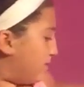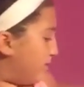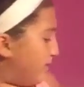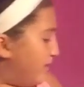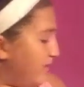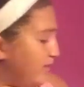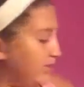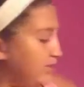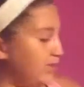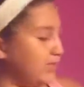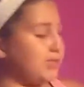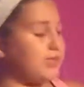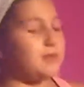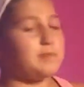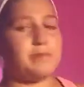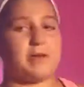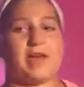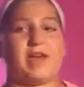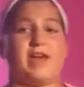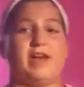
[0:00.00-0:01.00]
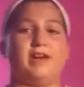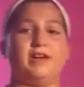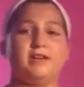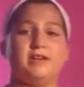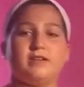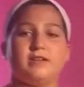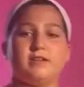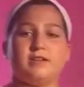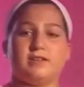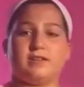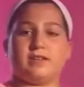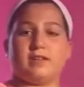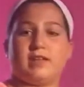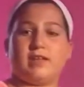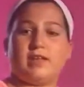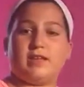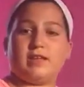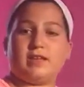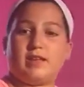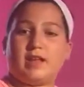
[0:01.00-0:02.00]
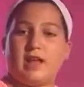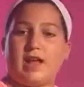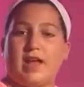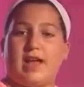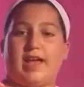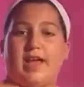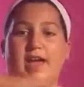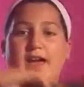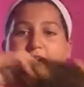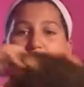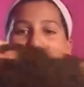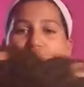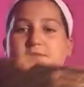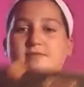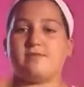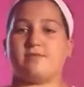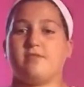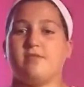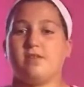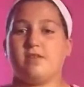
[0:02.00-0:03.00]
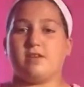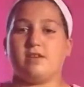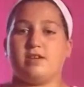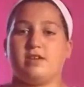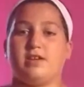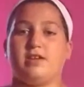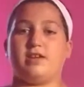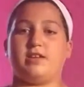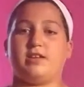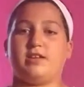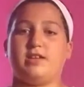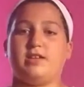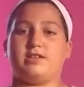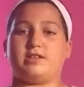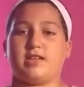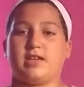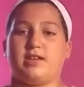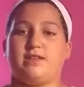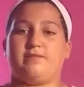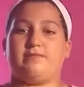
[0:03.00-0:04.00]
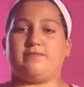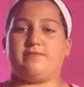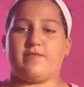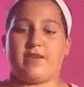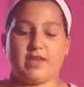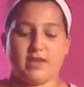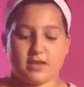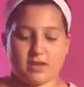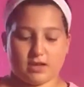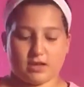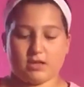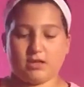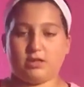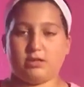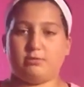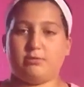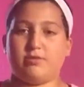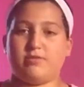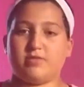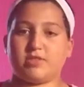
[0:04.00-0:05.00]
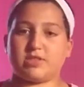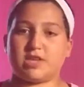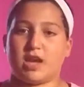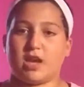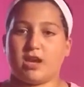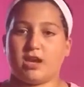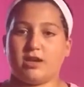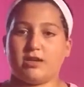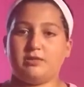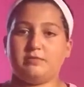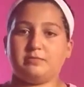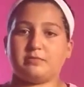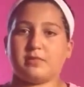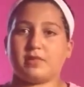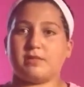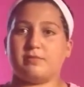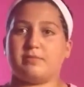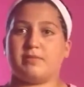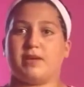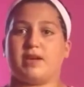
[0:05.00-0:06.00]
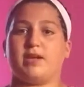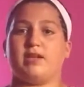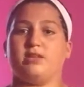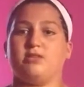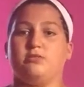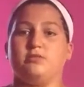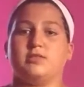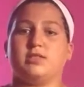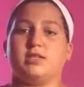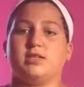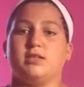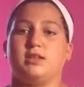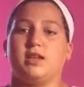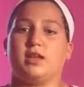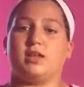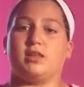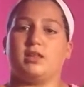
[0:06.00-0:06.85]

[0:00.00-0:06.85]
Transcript: this is the bag that I have. It is a fake Louis Vuitton, but I use it a